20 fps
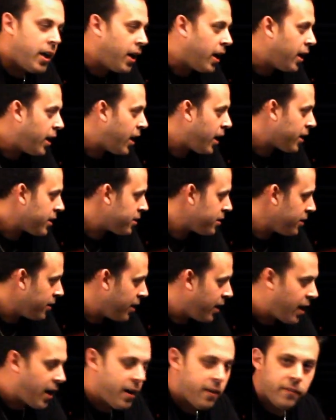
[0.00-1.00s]
and
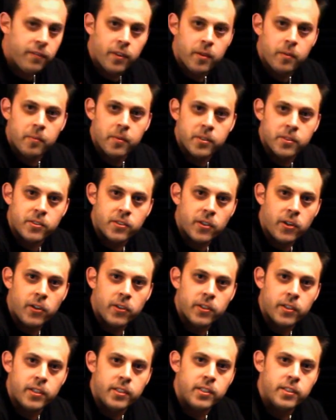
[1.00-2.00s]
actually have them
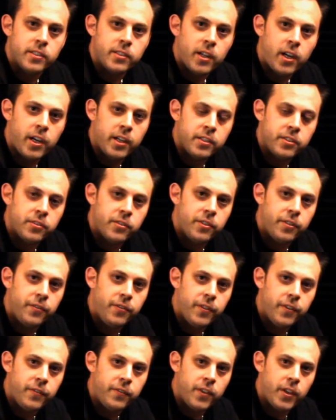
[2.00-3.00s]
installed on this
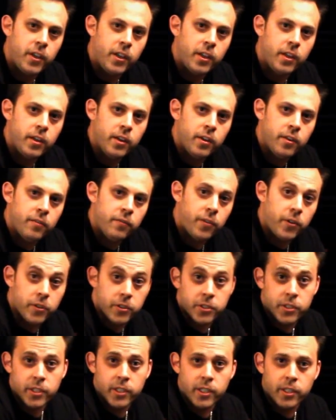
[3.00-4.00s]
IS350
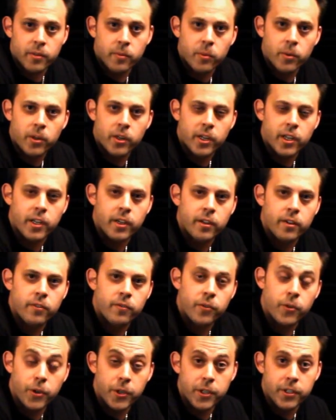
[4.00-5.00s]
functioning and working
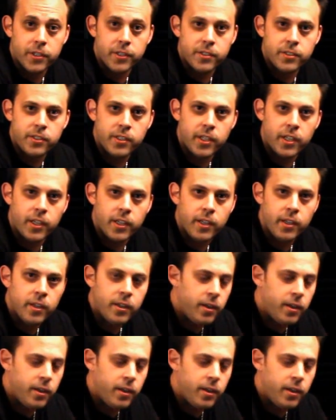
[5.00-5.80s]
for you to see.